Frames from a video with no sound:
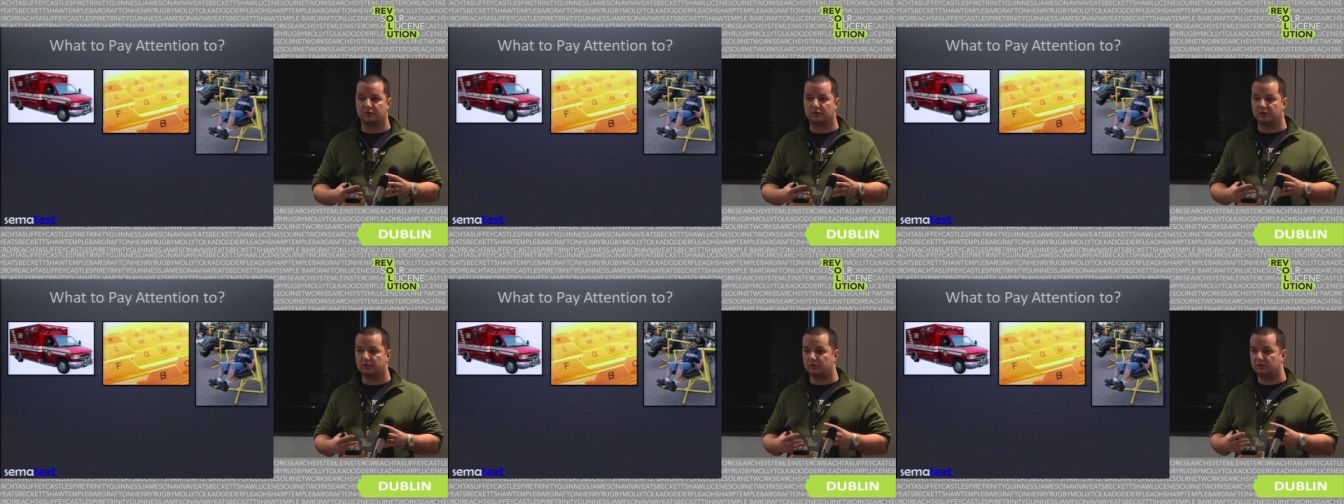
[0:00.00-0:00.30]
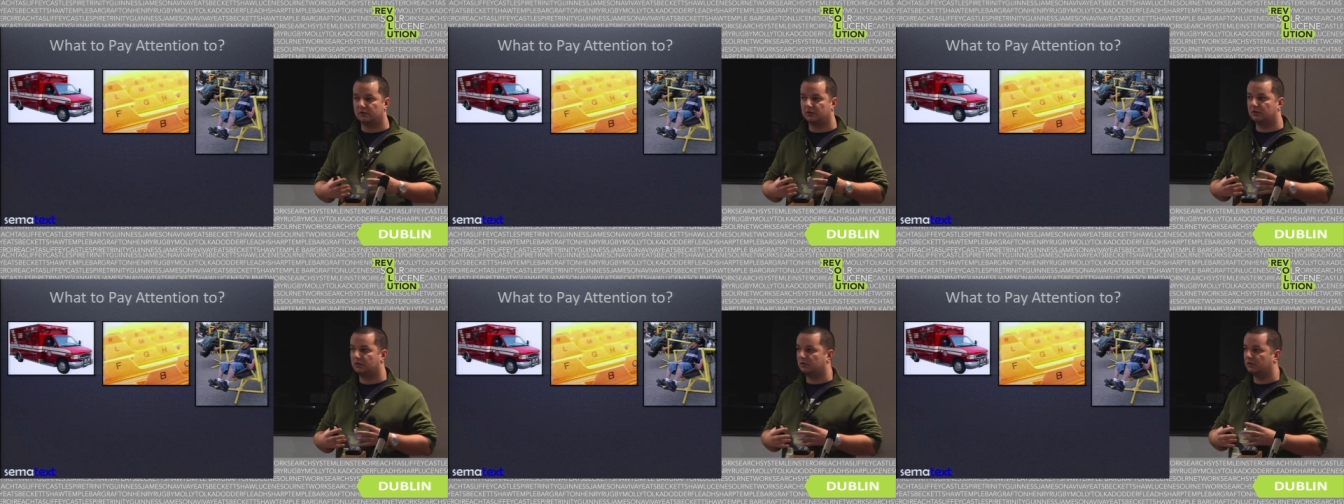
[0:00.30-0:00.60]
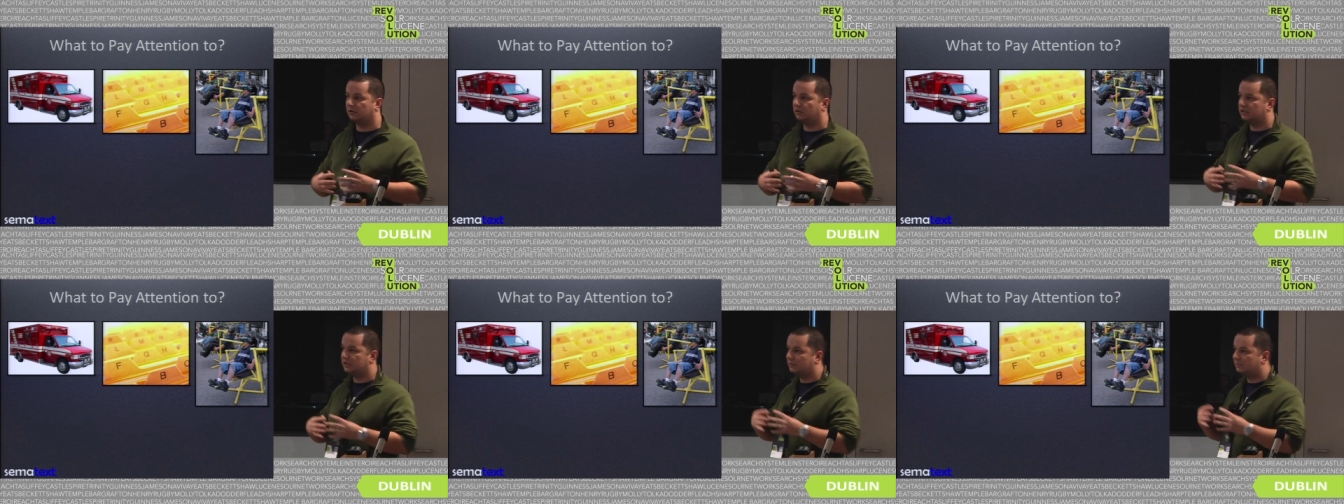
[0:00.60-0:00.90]

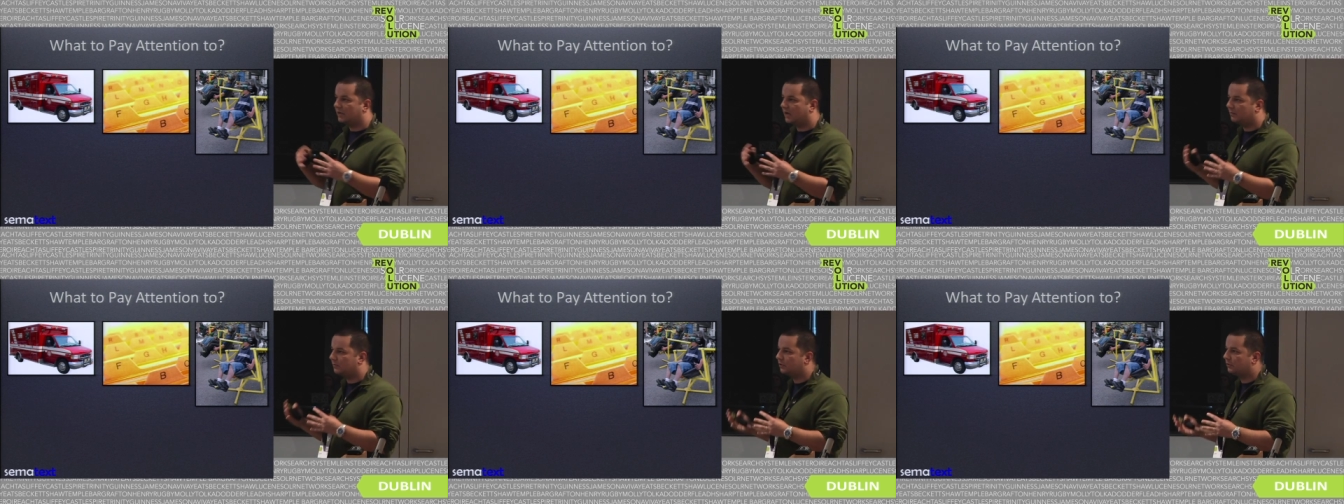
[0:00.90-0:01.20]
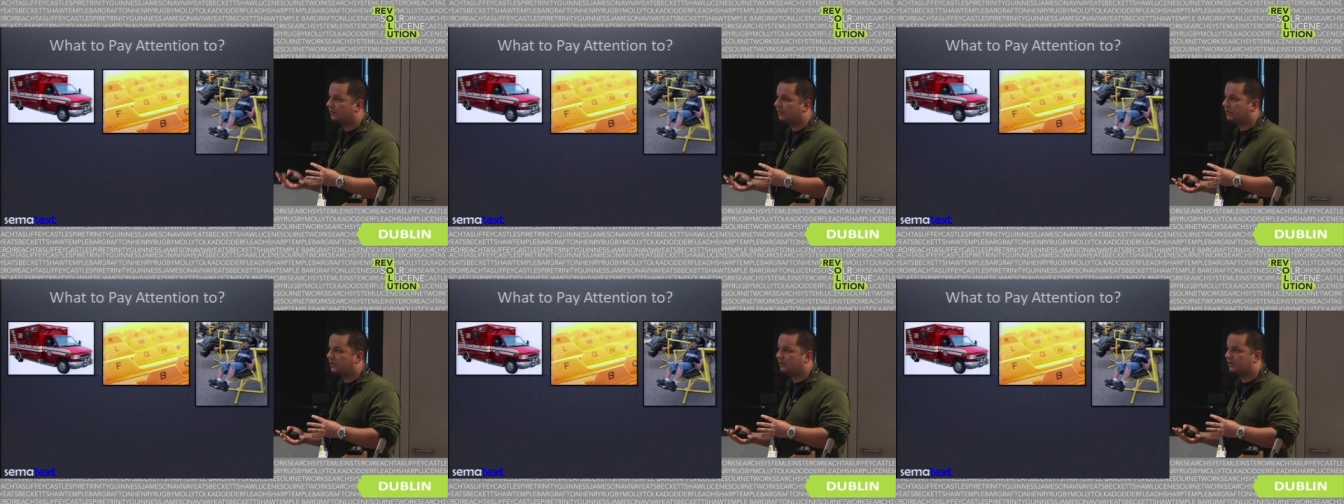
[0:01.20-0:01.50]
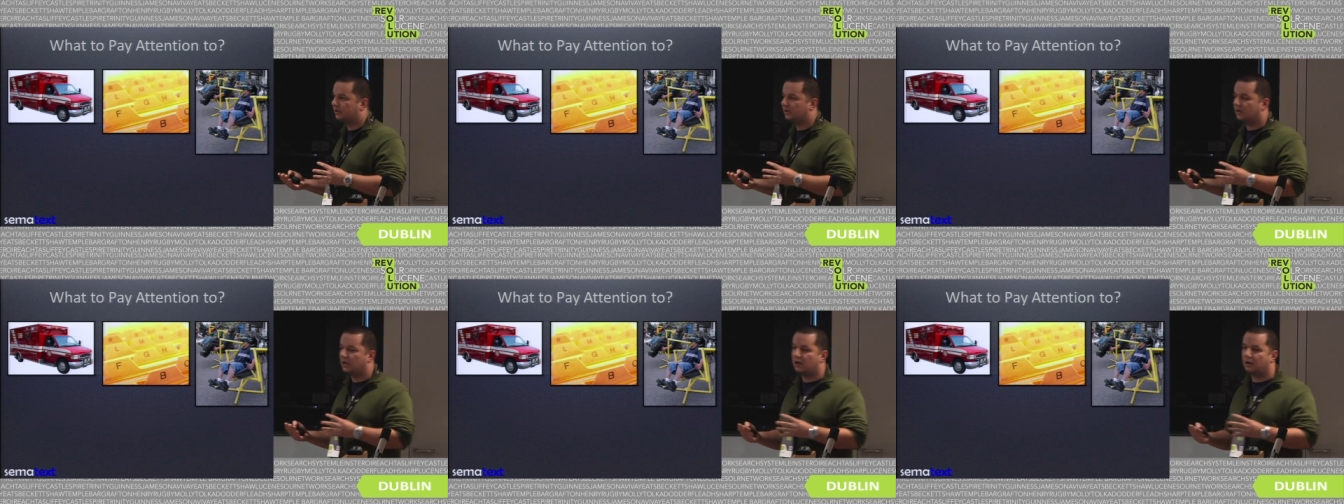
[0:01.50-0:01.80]
uh, the memory,
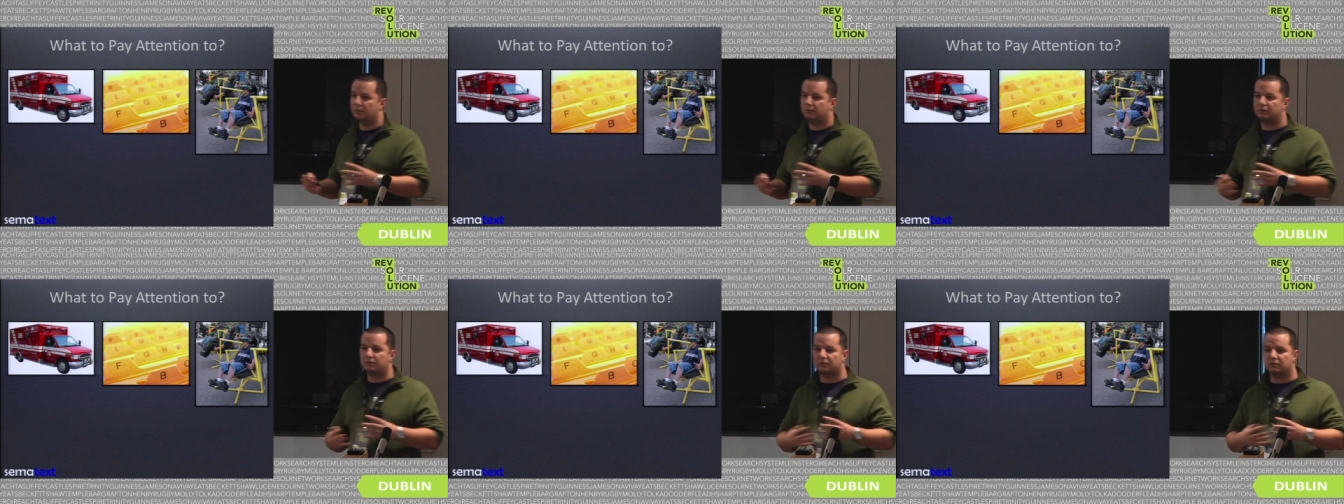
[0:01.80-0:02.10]
how,